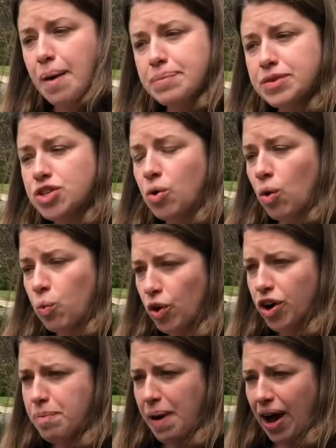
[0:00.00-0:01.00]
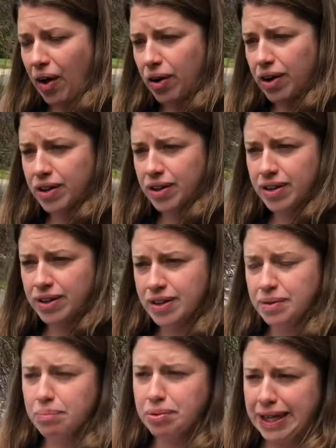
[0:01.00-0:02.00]
So a word about
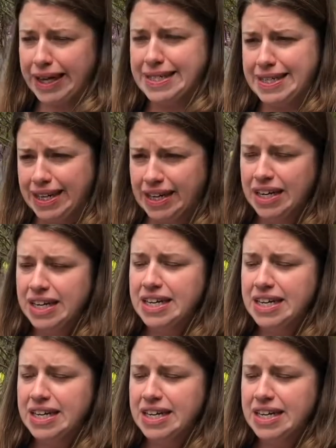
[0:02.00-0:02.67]
planting